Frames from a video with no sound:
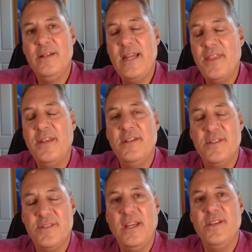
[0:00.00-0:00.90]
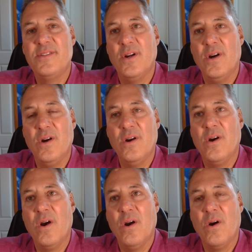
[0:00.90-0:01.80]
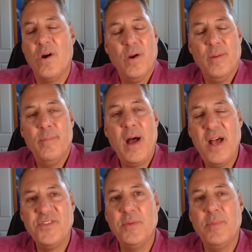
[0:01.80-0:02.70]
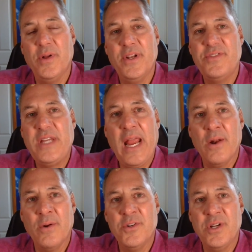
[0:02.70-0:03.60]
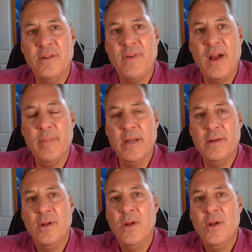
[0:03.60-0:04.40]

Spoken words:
Death and disease are impossible in a scalar energy environment.